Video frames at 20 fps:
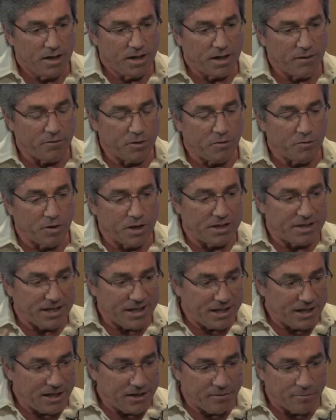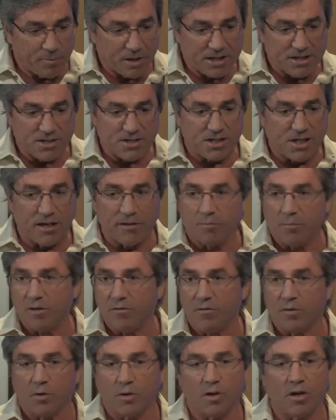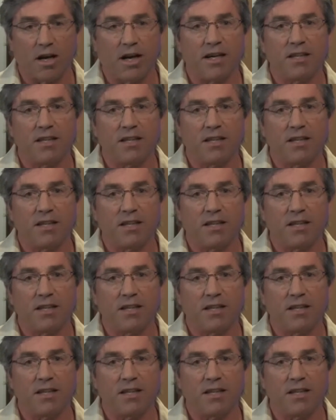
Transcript: if you've read any of my stuff before,